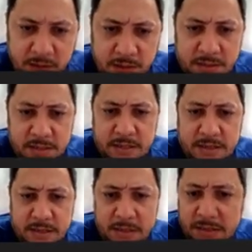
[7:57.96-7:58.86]

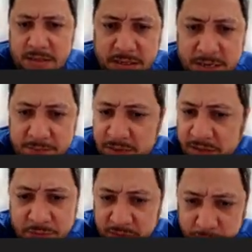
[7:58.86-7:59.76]
There are many
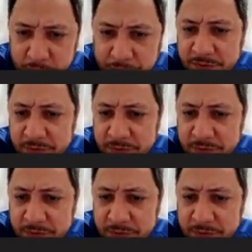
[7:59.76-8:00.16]
contributions to